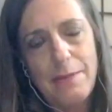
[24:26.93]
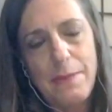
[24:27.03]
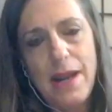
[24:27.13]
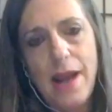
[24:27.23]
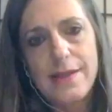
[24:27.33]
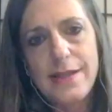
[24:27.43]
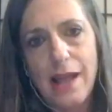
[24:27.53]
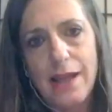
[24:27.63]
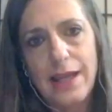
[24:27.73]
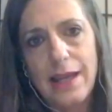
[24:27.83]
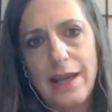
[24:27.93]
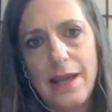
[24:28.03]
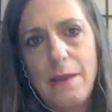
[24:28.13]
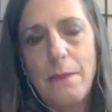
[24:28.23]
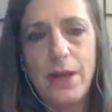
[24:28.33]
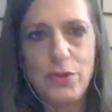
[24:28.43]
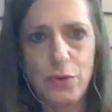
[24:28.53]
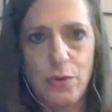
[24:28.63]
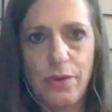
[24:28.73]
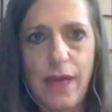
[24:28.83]
Am I not telling my
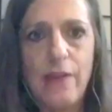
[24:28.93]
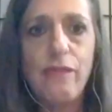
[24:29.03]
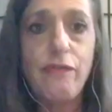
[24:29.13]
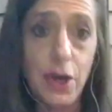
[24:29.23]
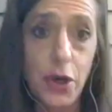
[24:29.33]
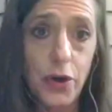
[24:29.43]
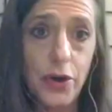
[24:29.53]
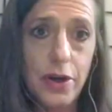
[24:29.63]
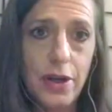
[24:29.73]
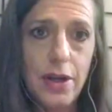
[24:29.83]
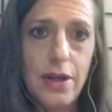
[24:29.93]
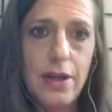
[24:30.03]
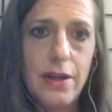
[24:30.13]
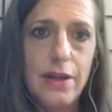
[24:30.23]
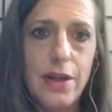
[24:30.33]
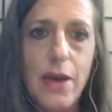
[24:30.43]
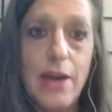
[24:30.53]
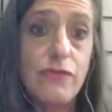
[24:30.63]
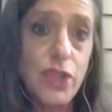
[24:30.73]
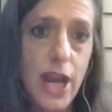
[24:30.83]
truth out of fear, you know, out
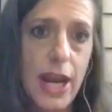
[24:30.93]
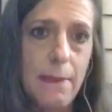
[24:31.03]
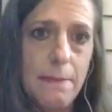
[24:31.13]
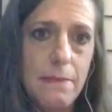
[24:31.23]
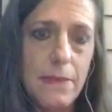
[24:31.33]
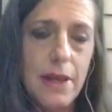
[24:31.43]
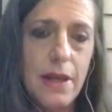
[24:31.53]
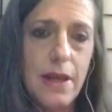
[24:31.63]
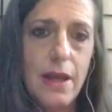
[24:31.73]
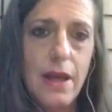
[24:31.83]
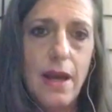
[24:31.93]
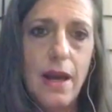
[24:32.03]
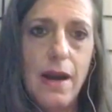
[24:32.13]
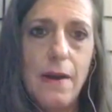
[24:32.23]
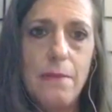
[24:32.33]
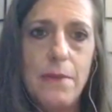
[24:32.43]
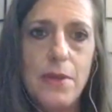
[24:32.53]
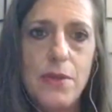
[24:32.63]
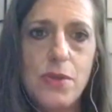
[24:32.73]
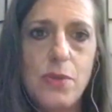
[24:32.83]
of shame? Um,
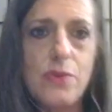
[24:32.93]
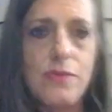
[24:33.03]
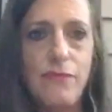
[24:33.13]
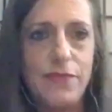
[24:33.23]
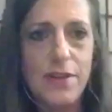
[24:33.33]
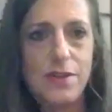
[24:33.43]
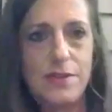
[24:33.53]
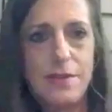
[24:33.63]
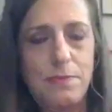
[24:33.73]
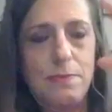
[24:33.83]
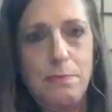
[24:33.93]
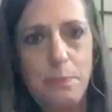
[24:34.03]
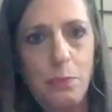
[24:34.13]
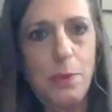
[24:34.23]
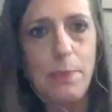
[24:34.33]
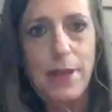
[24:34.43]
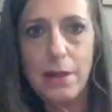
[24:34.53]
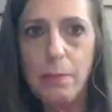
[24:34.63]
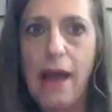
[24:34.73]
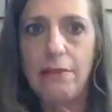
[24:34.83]
so there's, there's, we
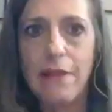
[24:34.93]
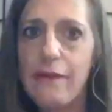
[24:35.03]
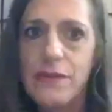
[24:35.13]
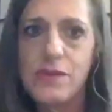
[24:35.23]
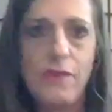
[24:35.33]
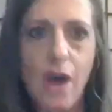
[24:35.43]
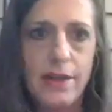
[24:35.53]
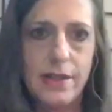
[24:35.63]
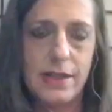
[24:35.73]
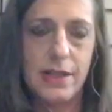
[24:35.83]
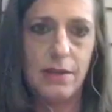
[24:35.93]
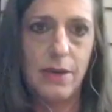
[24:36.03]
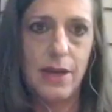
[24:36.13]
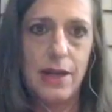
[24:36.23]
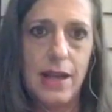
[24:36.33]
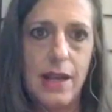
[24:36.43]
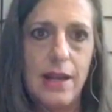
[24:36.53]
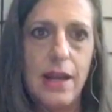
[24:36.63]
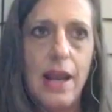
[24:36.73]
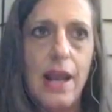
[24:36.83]
peel back levels of honesty, right?
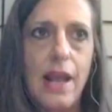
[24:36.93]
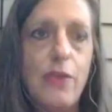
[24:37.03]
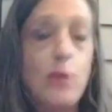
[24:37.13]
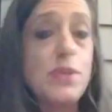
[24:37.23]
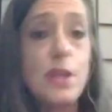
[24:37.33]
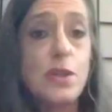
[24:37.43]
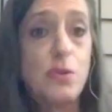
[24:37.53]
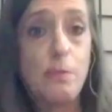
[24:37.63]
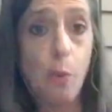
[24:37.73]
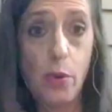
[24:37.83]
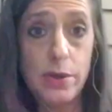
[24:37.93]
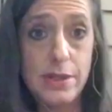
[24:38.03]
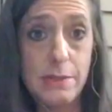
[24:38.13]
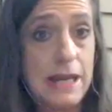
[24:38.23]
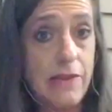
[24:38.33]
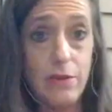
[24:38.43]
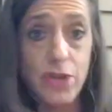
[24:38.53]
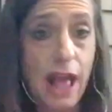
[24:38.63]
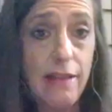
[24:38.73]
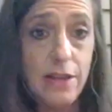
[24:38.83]
And those things are important to me and
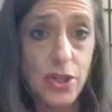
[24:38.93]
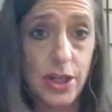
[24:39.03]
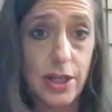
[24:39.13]
they're challenging.